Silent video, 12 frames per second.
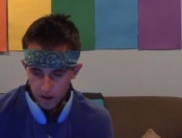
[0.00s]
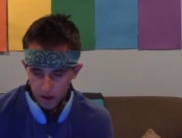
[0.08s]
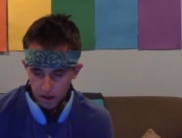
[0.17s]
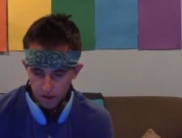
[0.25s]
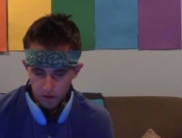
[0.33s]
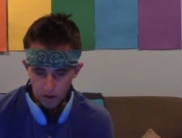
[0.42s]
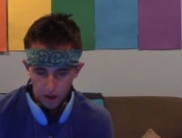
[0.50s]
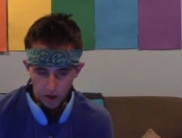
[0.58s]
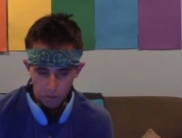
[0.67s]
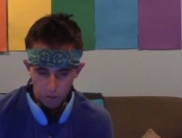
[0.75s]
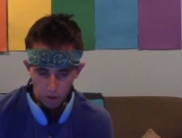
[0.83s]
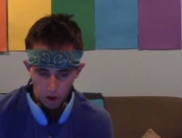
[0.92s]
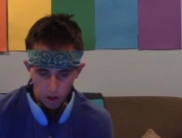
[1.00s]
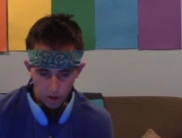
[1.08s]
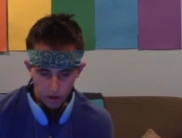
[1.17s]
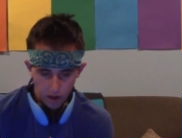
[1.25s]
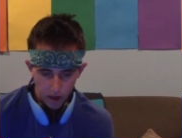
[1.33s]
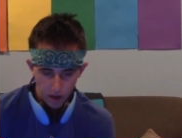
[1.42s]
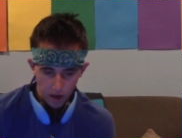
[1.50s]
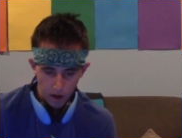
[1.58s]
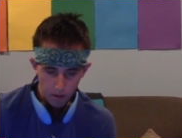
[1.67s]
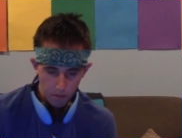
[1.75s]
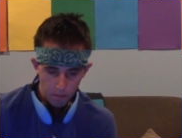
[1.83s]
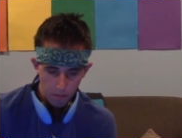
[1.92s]
He's okay. We're all okay.
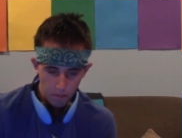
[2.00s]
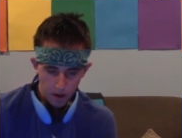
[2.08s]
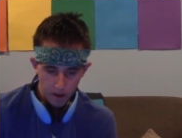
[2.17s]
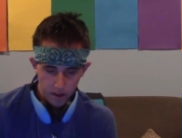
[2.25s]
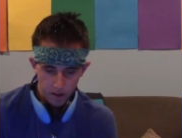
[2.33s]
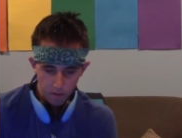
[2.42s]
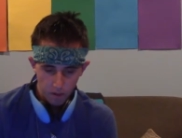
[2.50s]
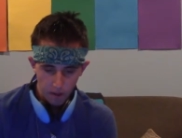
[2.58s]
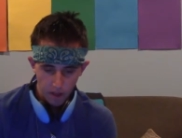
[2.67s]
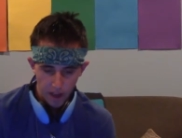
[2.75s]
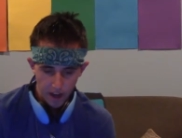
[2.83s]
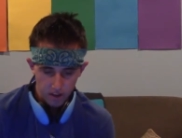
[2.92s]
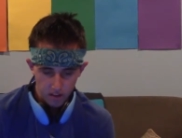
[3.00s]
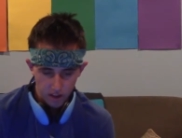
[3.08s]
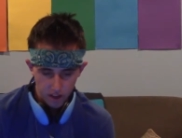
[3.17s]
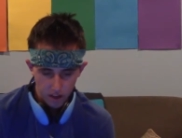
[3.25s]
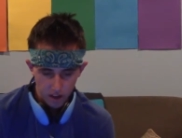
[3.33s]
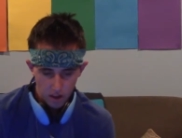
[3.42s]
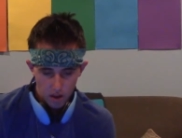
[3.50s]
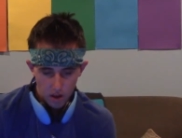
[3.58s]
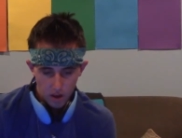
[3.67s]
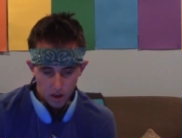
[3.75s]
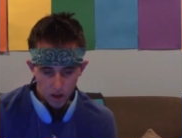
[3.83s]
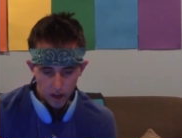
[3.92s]
I might as well act like it.
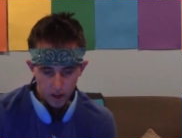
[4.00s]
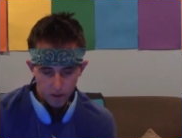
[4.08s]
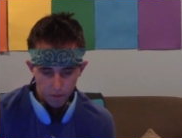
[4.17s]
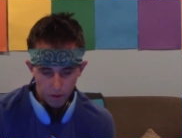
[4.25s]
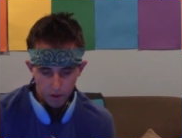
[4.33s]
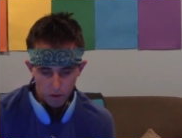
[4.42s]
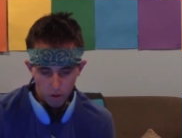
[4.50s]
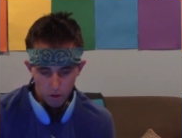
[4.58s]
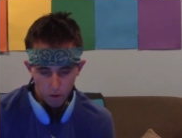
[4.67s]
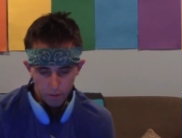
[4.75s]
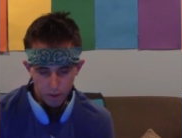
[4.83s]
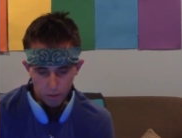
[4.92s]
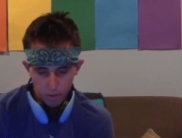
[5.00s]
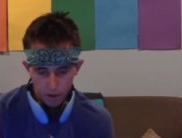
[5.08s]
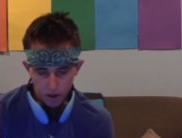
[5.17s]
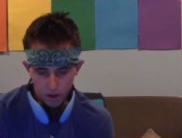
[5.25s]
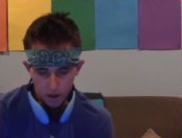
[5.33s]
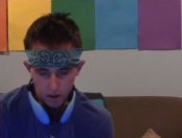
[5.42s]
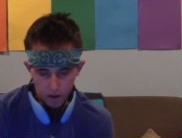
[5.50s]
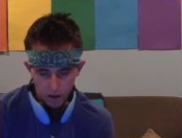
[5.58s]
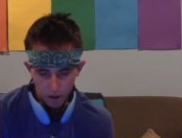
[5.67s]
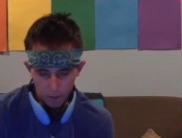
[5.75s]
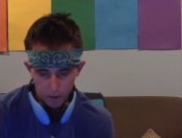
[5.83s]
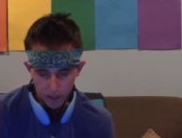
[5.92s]
I swung the door open a week
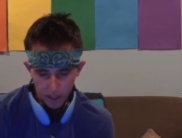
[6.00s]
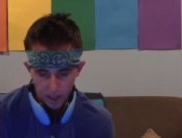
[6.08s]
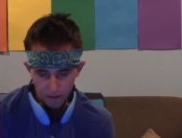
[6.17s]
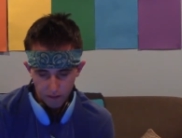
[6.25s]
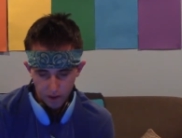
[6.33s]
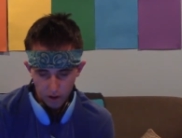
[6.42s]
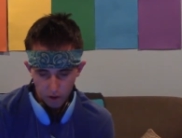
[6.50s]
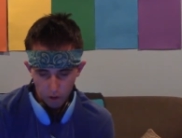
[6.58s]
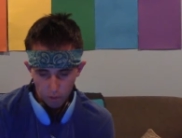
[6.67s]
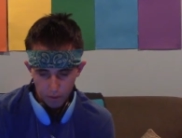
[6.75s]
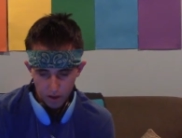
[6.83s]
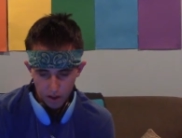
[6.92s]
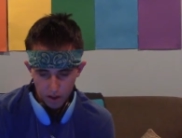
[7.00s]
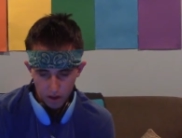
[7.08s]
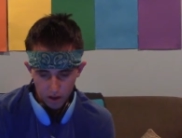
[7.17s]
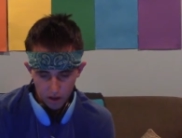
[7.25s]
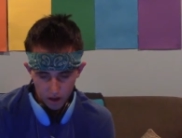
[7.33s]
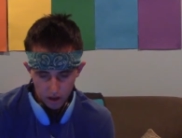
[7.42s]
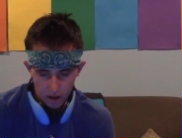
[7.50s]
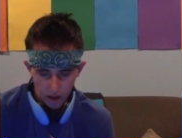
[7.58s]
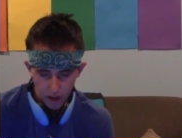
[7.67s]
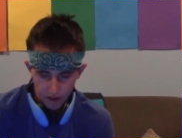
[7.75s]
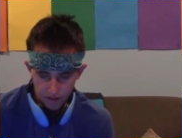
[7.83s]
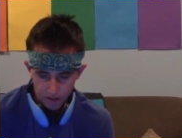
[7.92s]
a week and a half later, hoping
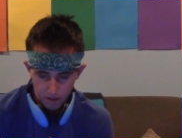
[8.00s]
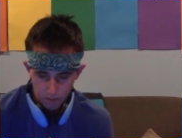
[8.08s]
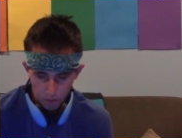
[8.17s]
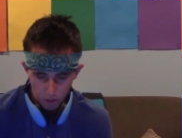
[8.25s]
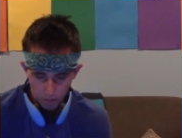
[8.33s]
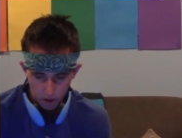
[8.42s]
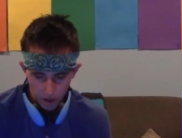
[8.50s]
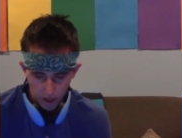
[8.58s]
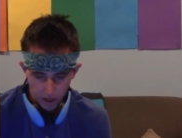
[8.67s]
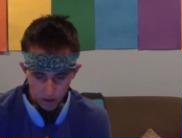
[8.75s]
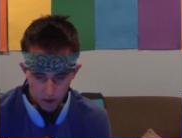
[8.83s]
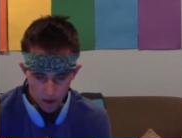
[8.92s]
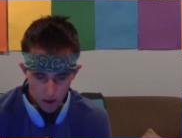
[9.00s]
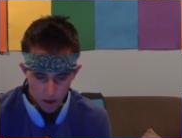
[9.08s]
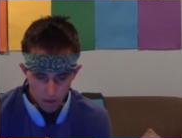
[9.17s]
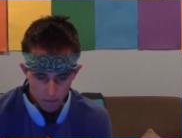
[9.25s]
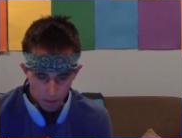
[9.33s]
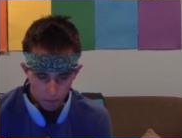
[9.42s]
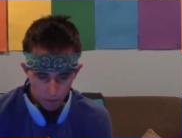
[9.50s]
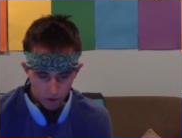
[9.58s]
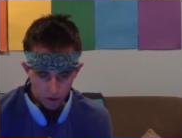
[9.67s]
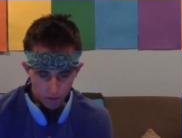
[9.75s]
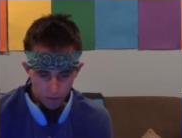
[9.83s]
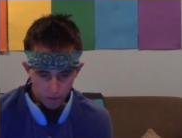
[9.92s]
I seemed normal again. My
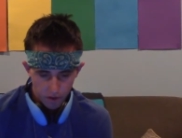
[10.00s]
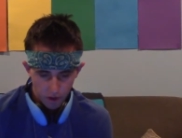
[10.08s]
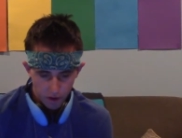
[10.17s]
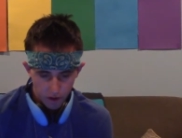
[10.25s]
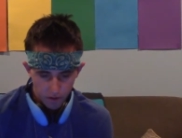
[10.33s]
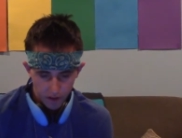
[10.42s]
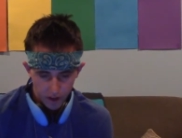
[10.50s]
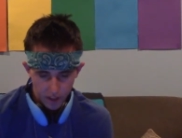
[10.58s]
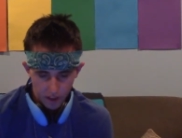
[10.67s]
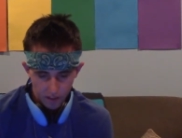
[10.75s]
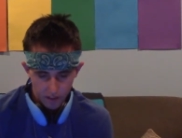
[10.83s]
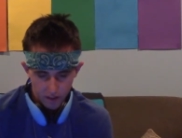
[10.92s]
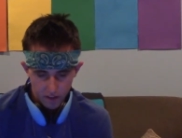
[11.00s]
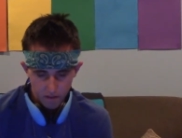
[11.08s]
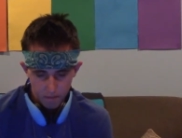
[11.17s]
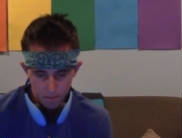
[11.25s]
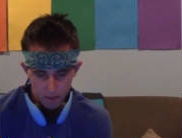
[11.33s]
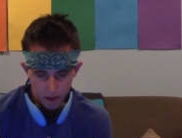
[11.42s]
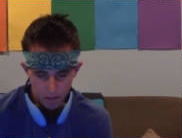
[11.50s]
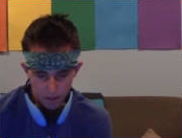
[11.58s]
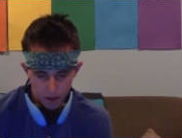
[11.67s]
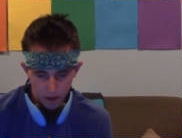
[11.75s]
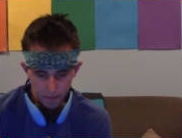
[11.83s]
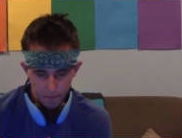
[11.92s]
bruises were starting to fade. At least
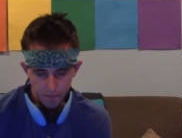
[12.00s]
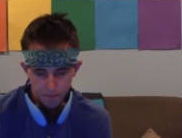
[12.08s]
maybe